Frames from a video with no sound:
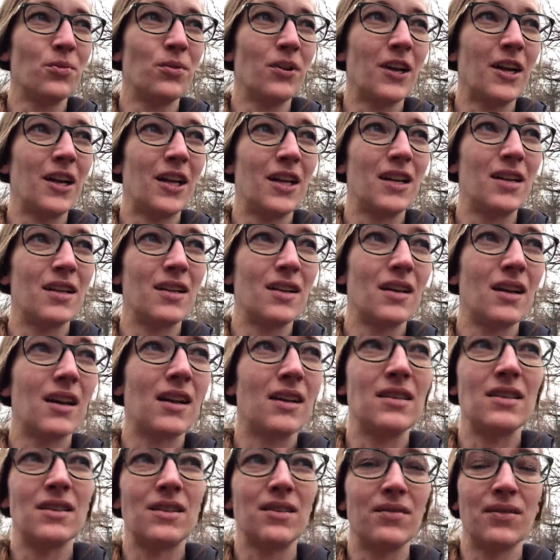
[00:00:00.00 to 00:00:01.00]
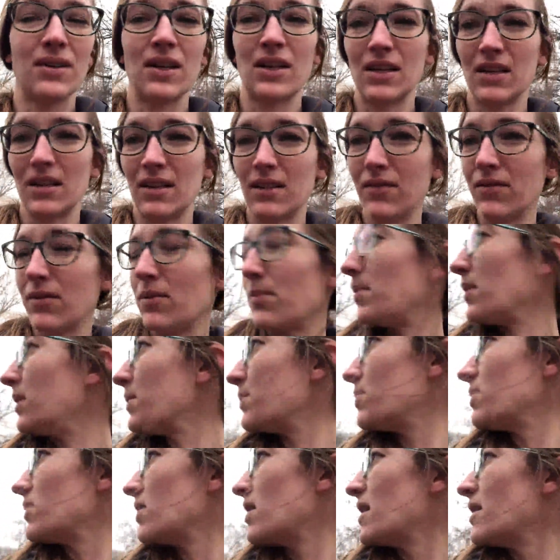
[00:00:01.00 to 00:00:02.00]
but I didn't want to leave the
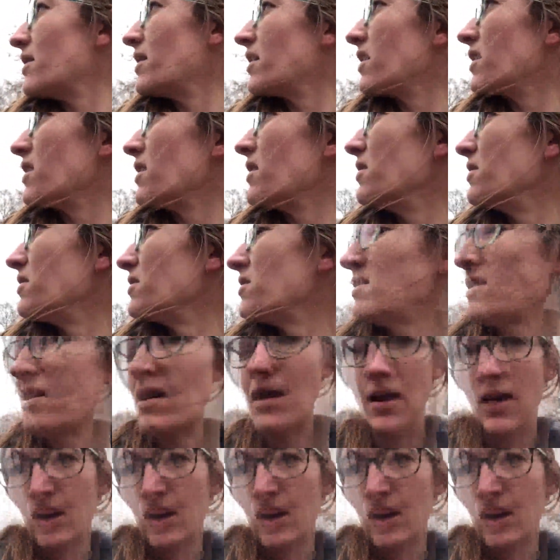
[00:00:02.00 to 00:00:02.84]
people on their own.